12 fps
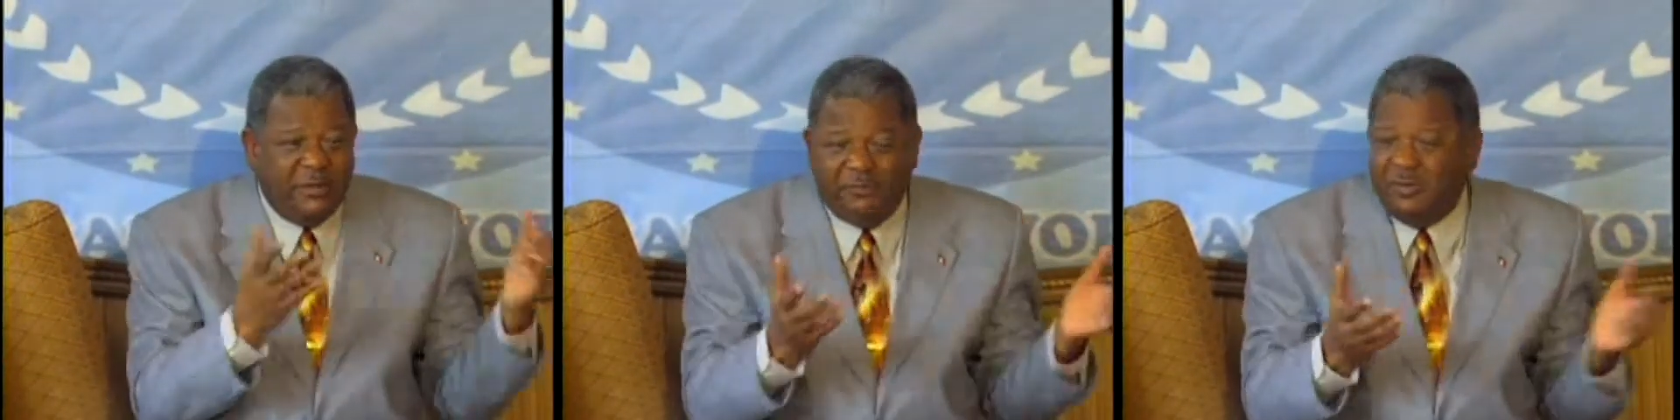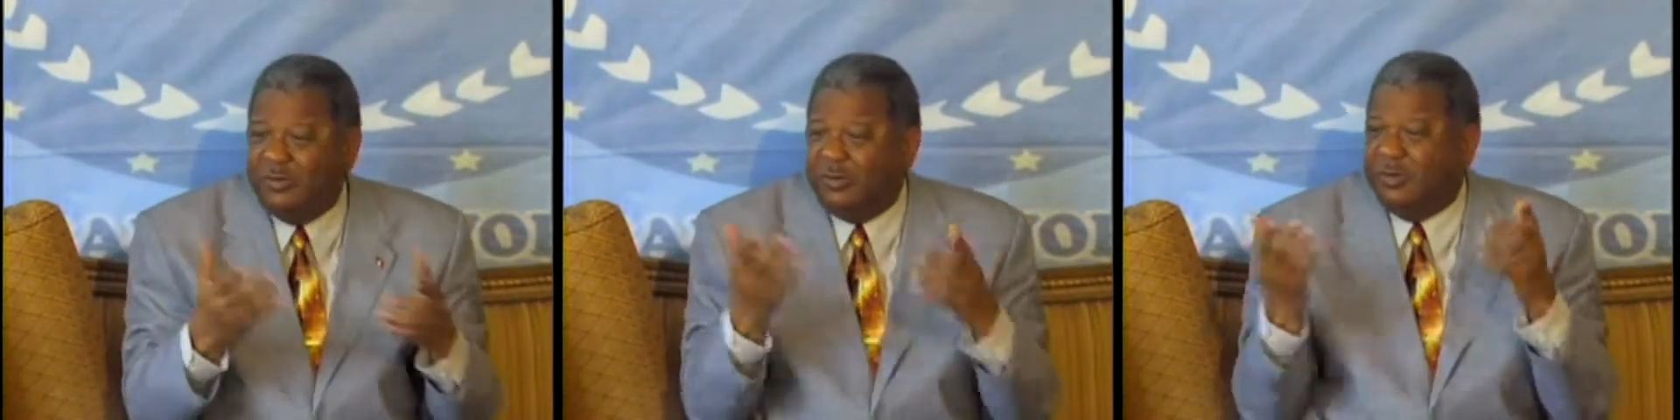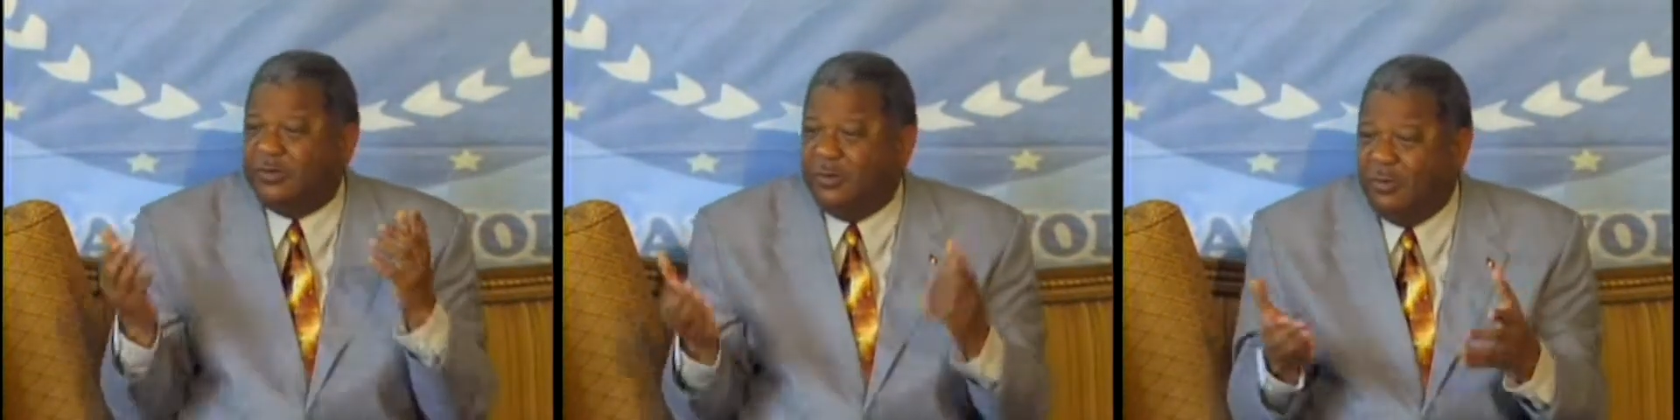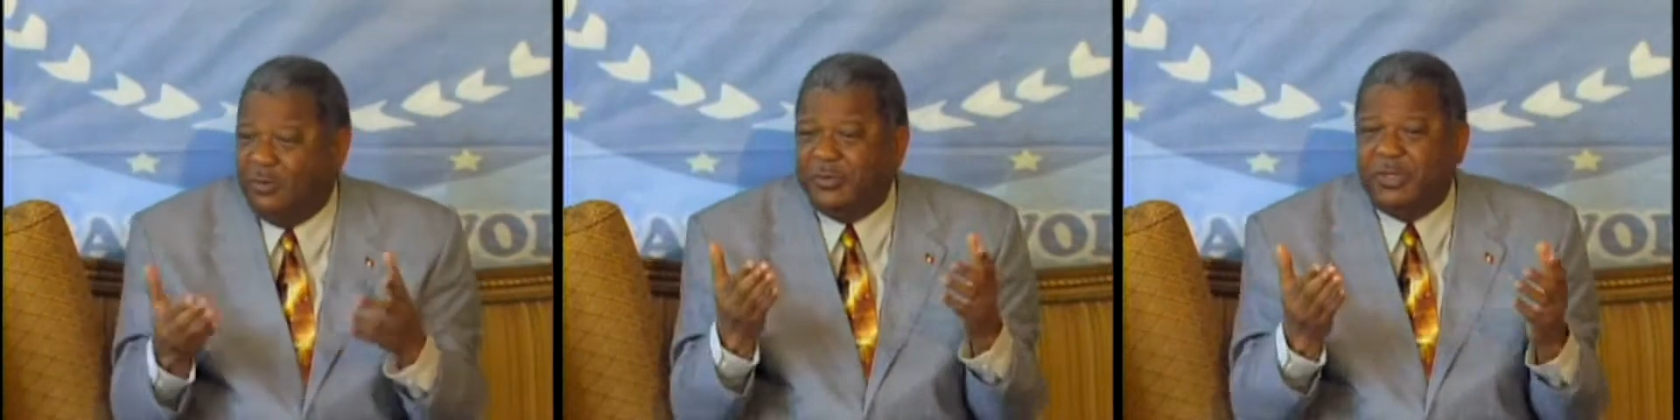individuals,
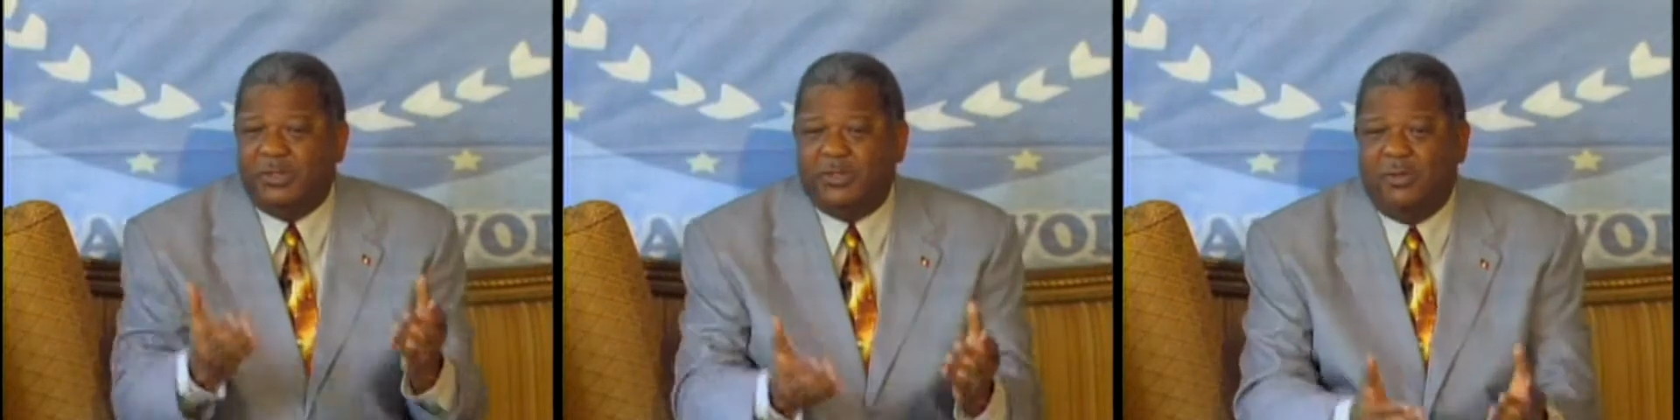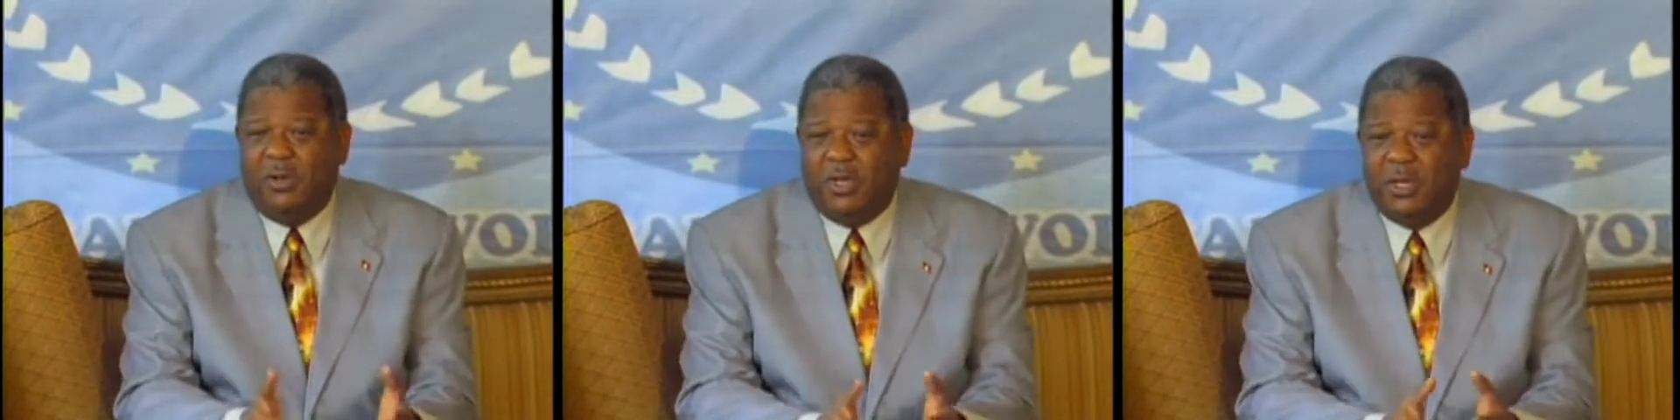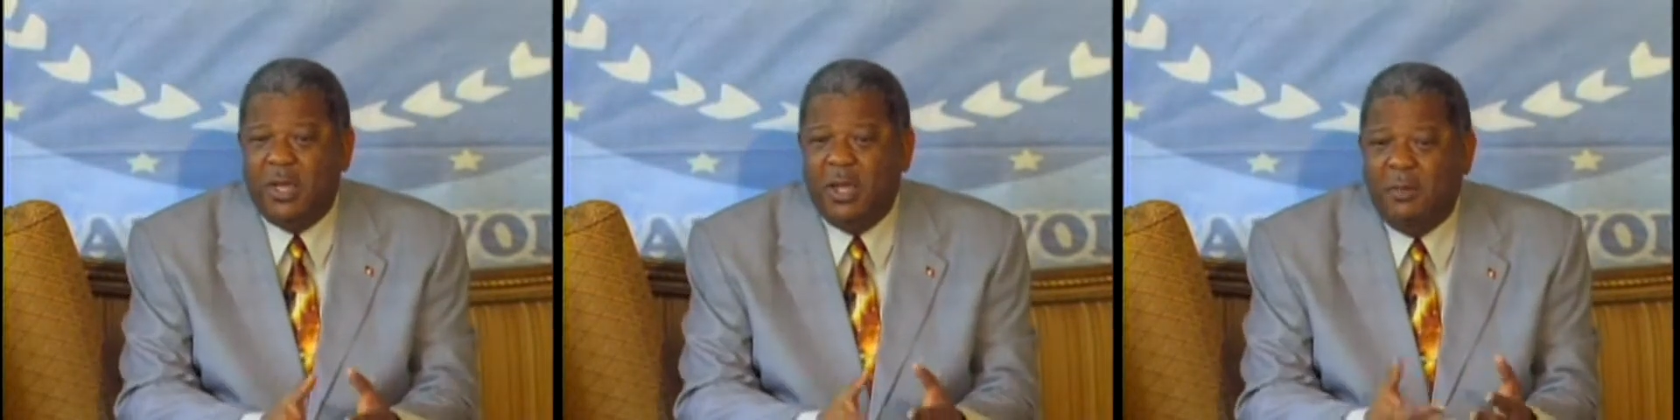homes, and so on.